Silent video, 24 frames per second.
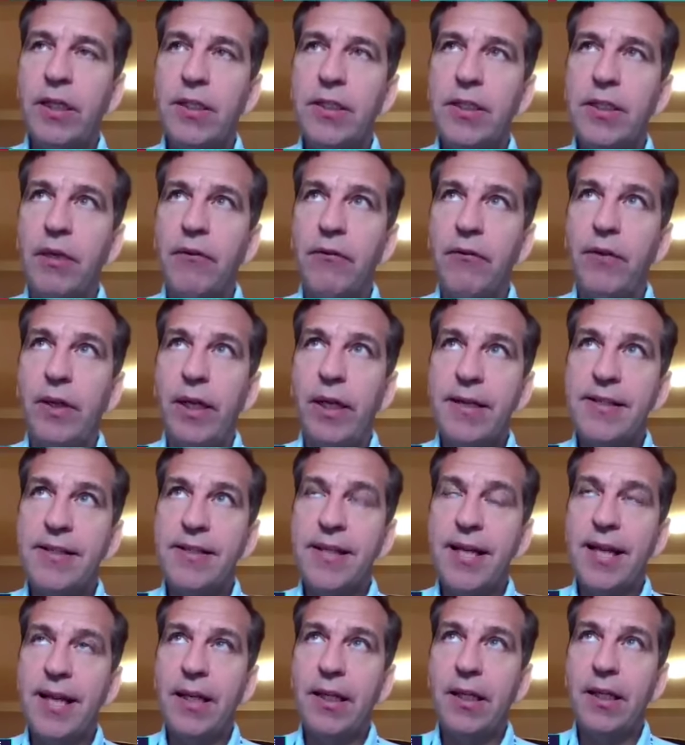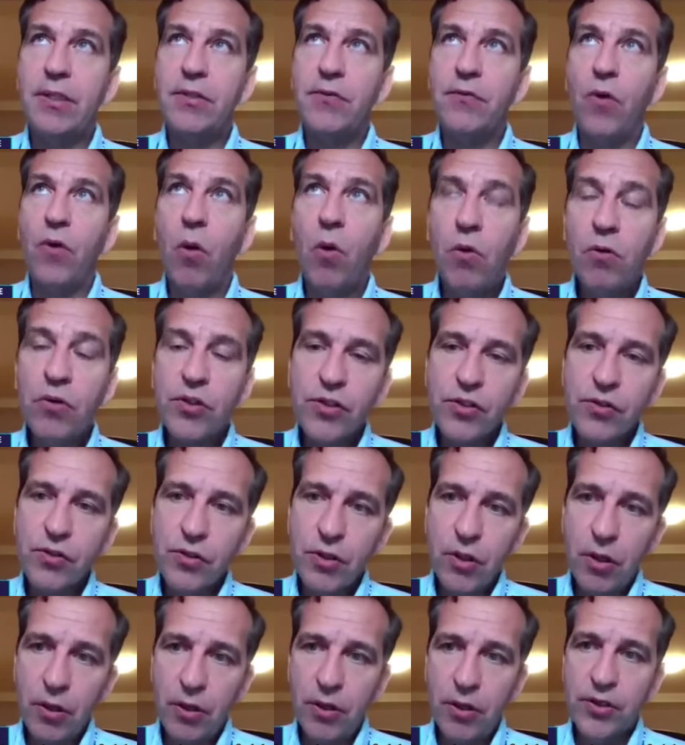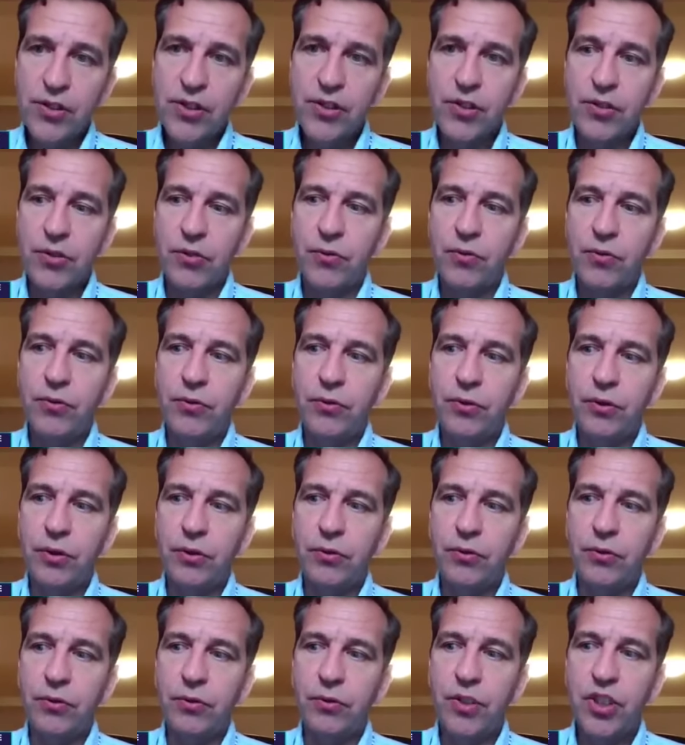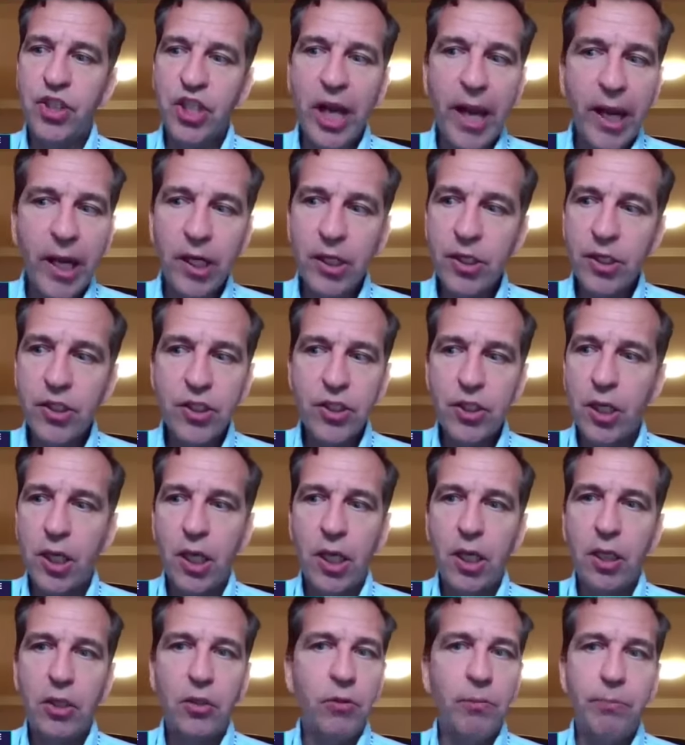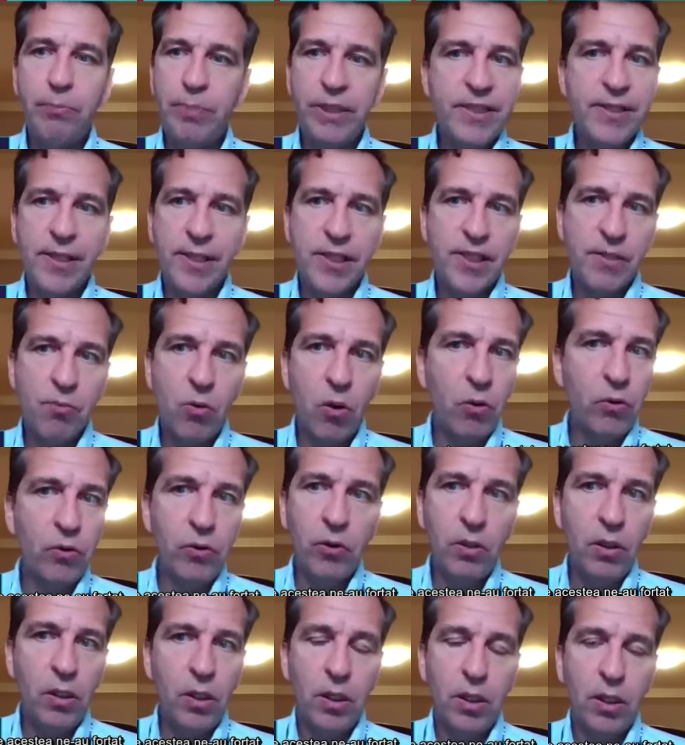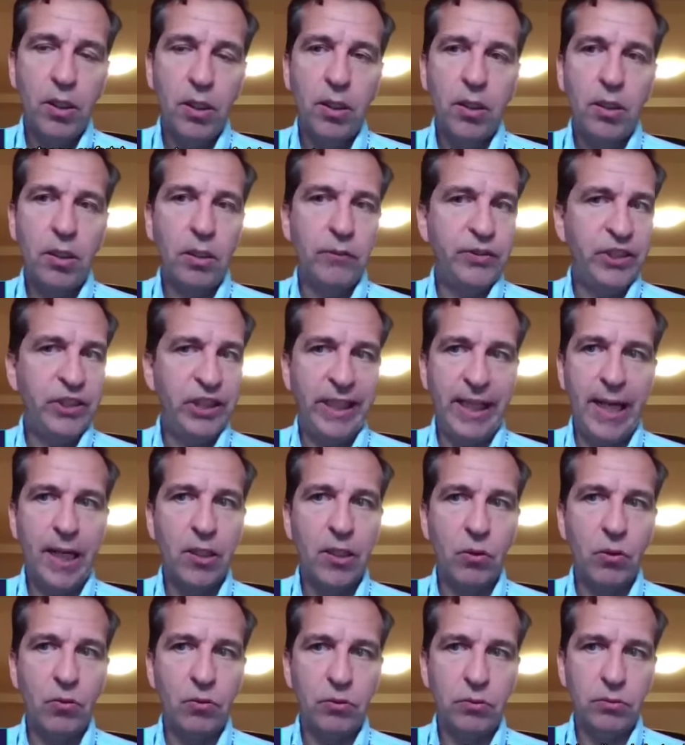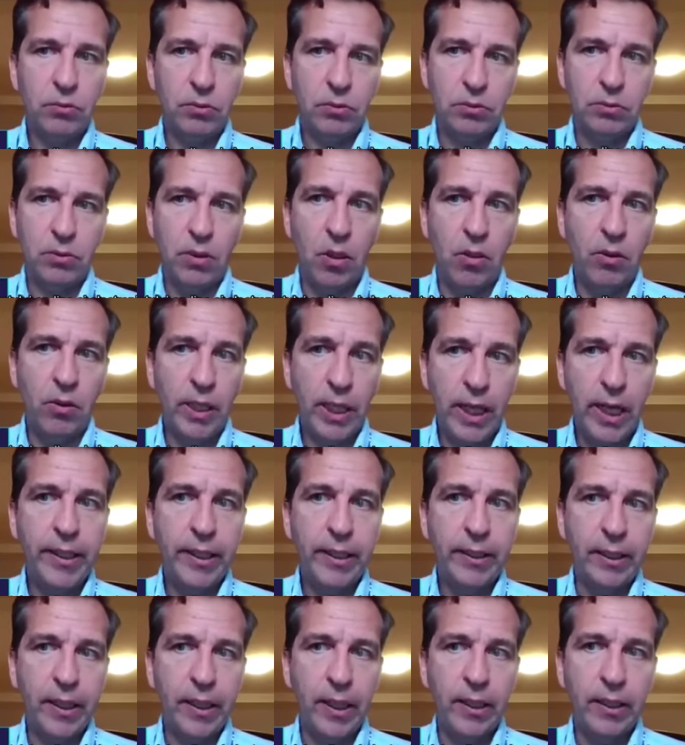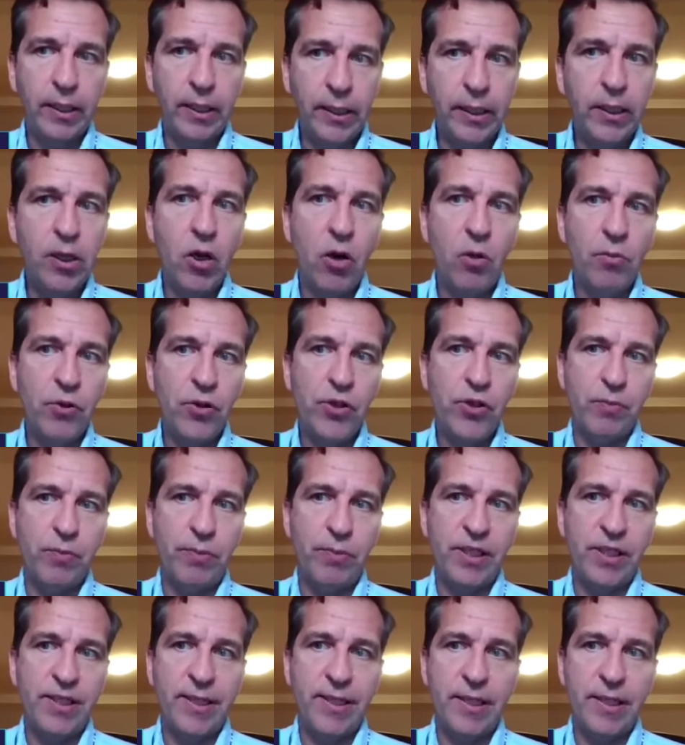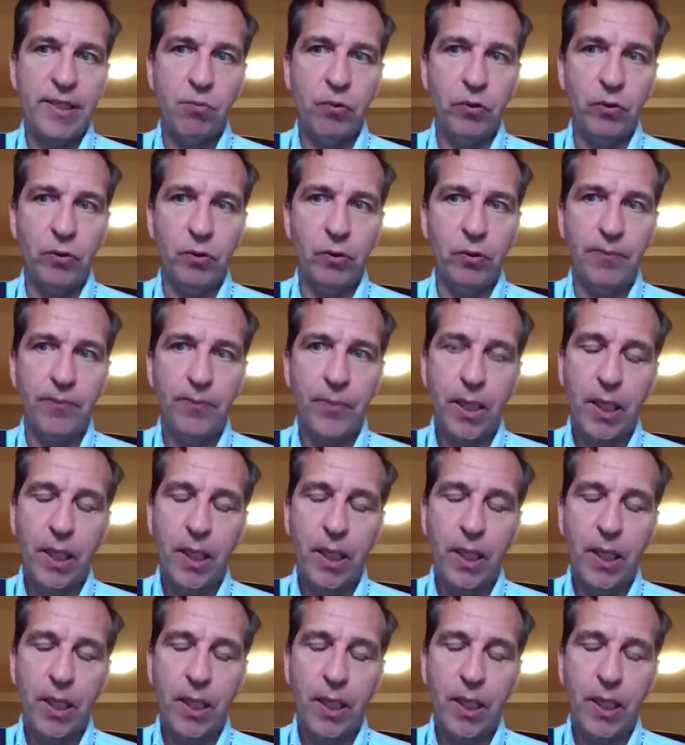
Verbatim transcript: it, it, let's say that it forced us to, to, to change the business model of Decathlon, online and, and e-commerce business model.